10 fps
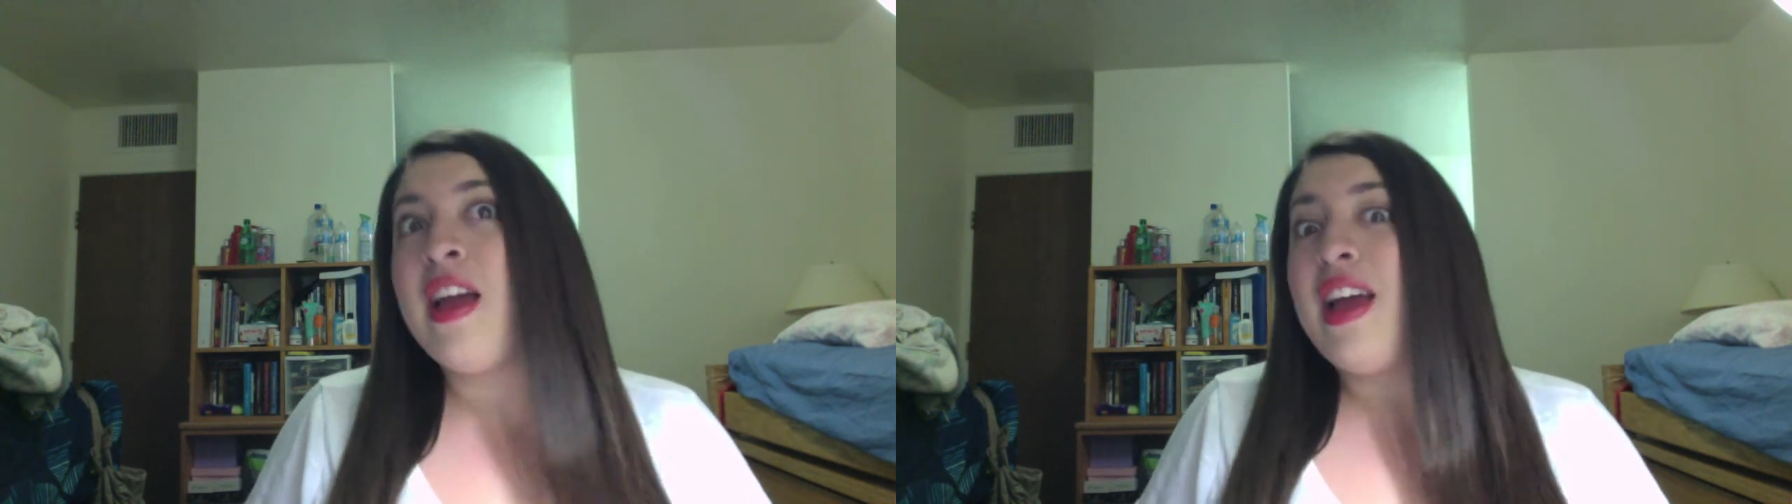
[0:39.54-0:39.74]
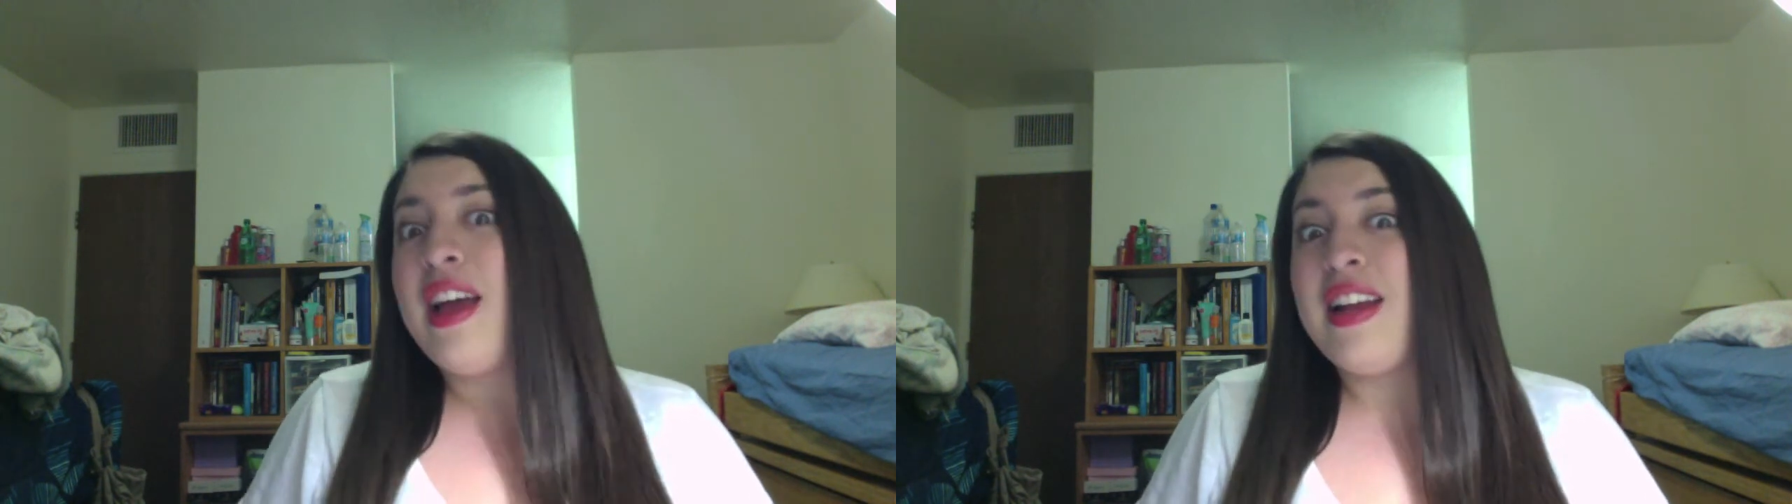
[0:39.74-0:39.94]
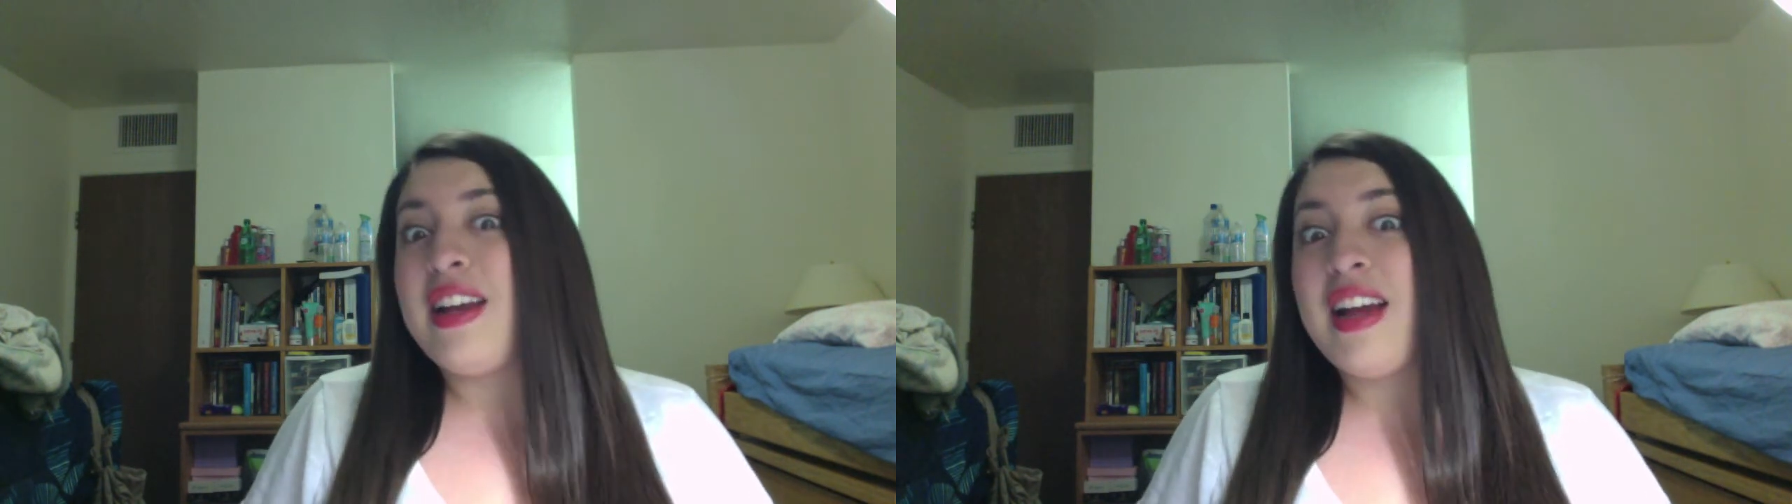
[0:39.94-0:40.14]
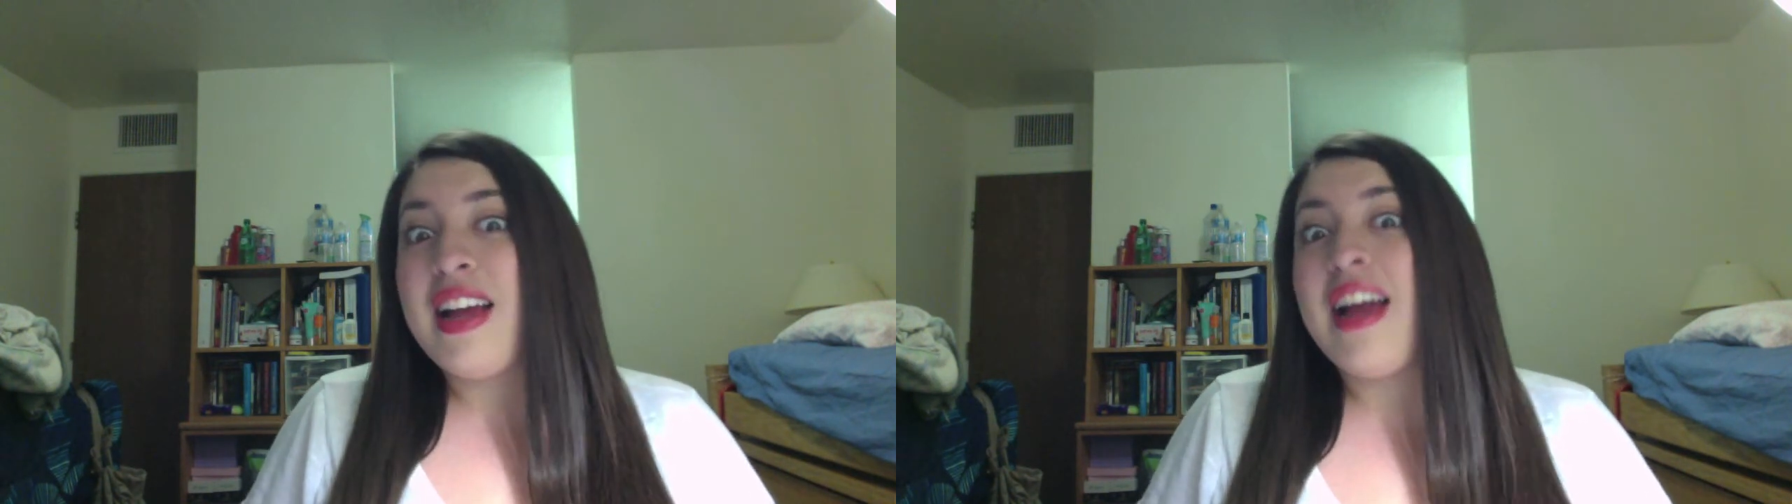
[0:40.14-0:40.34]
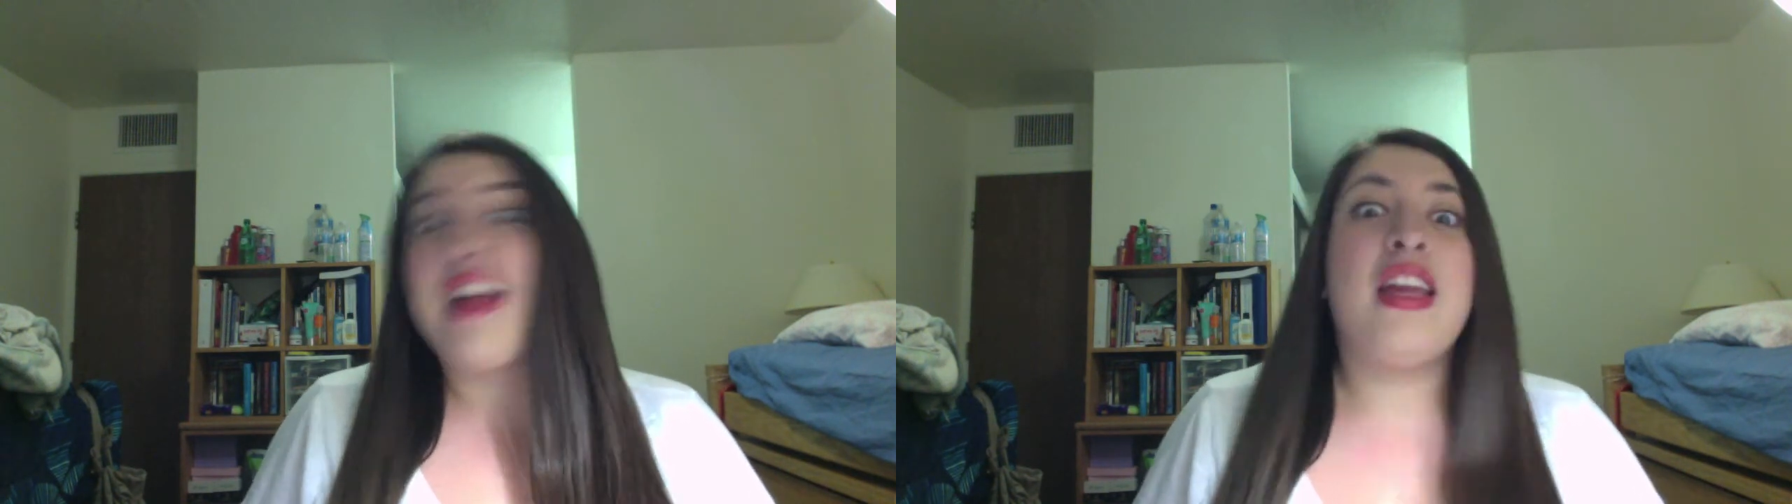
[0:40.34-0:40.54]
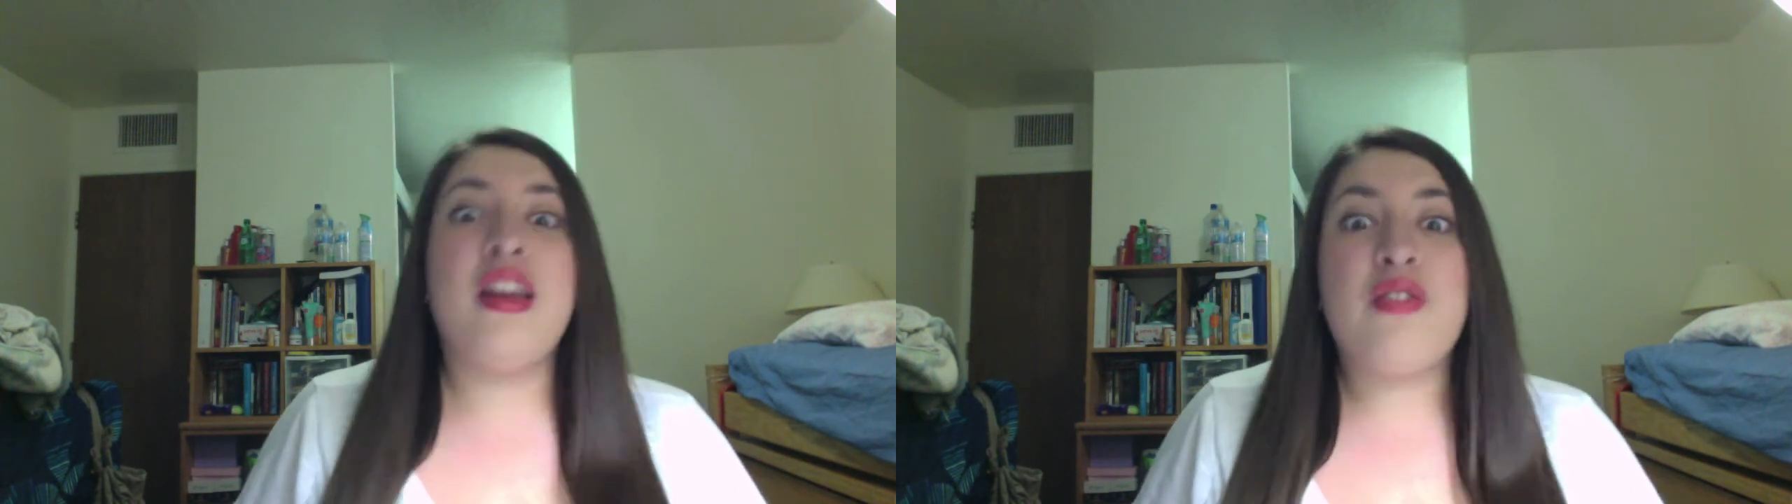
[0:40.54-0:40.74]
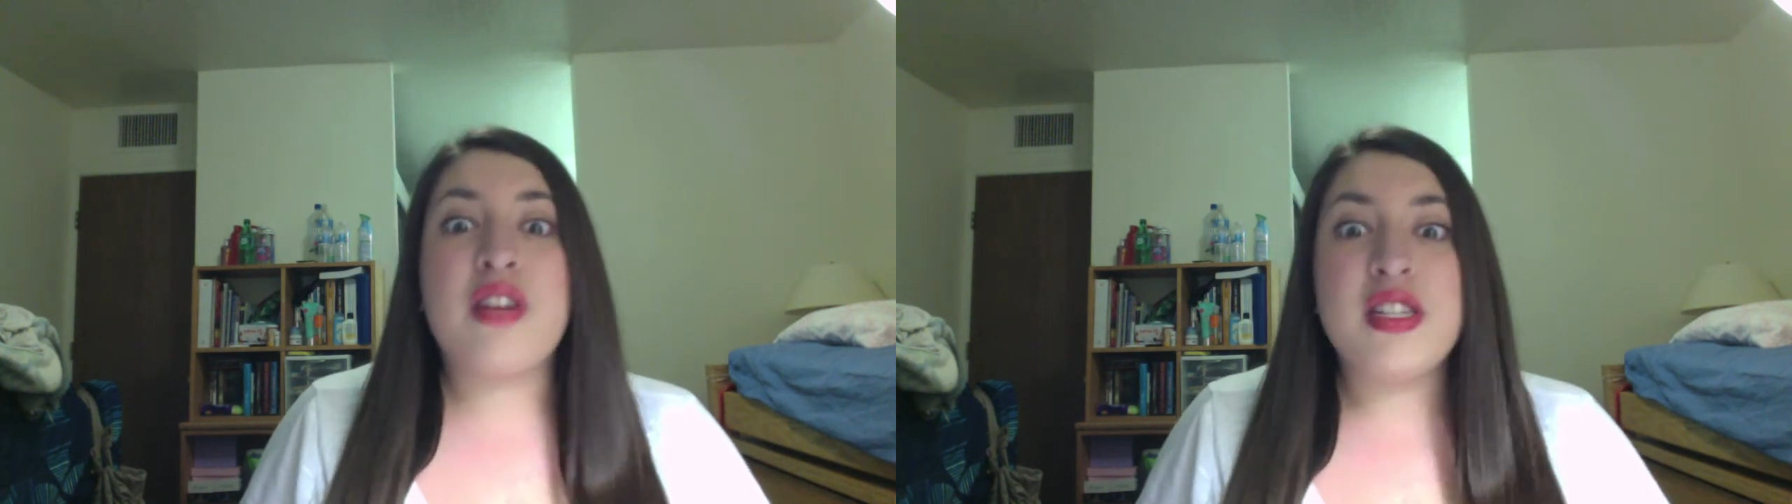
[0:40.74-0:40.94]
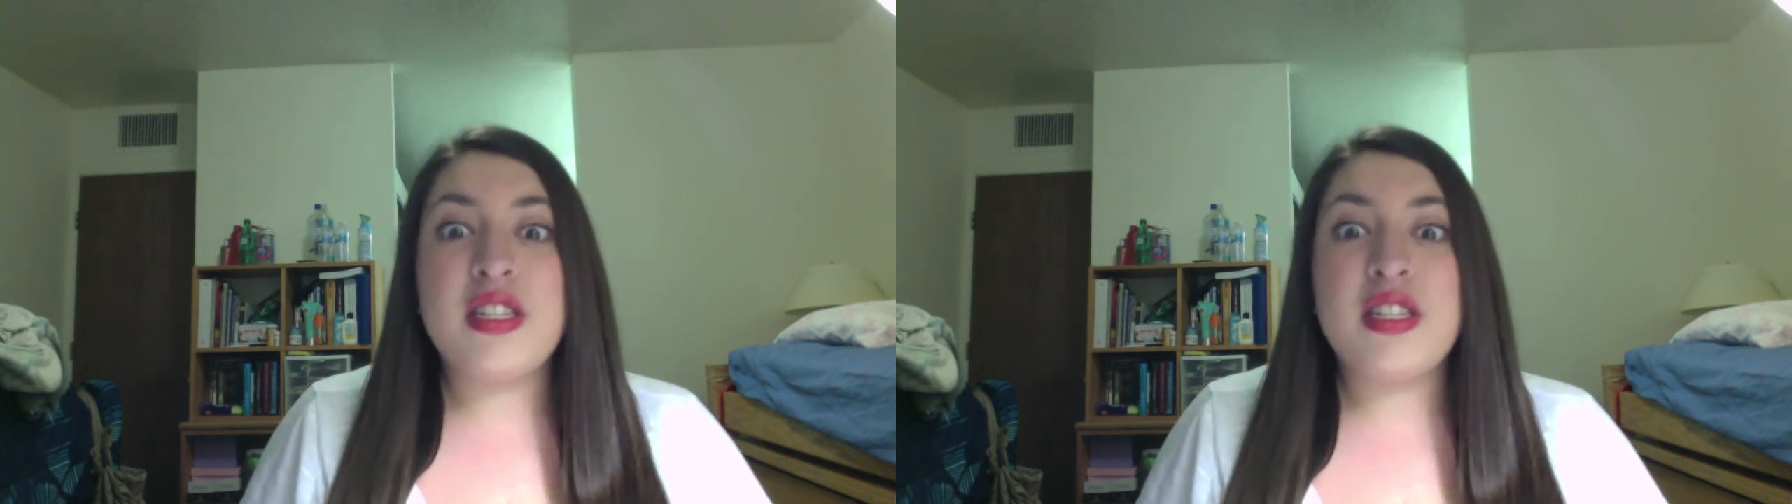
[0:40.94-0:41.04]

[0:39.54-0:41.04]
And at night, I can't fucking